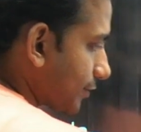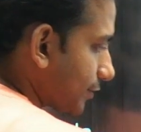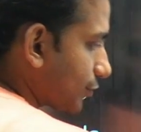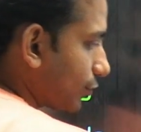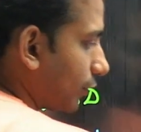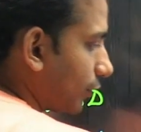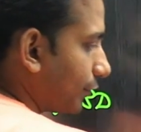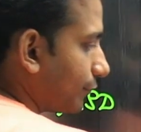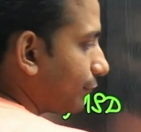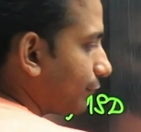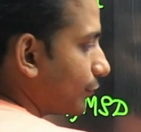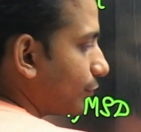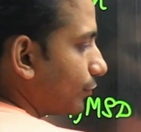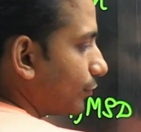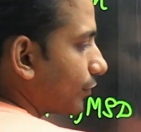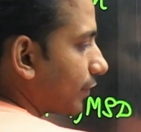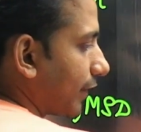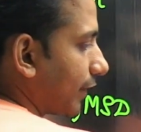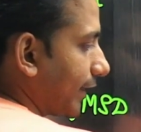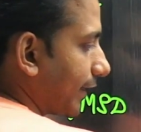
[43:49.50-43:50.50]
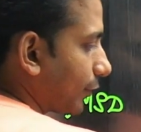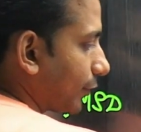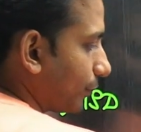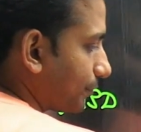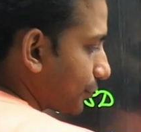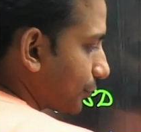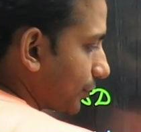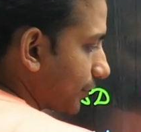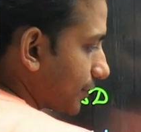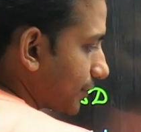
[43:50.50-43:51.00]
is not 4, correct
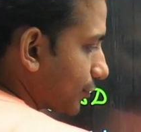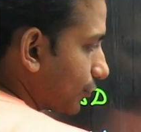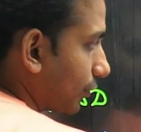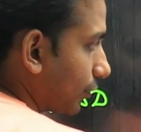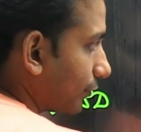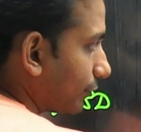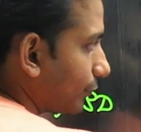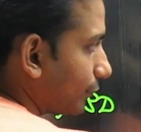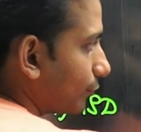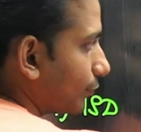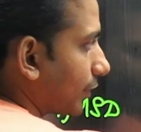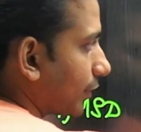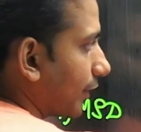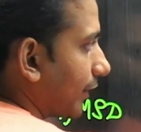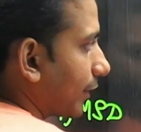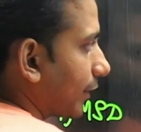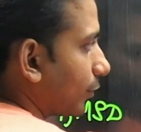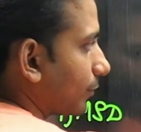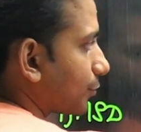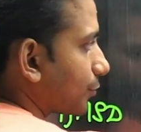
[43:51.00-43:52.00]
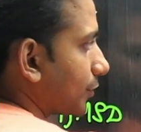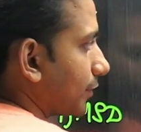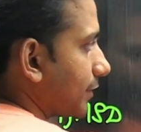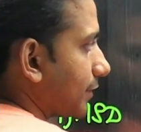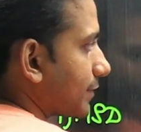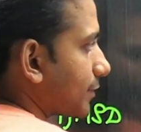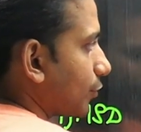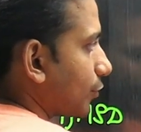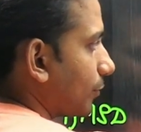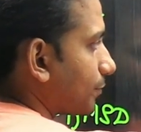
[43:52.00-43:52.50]
option is not 4, correct option
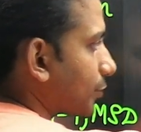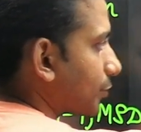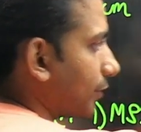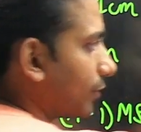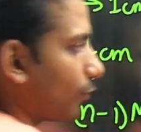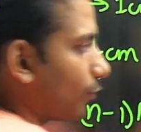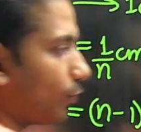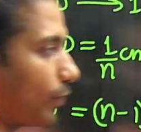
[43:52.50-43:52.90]
is option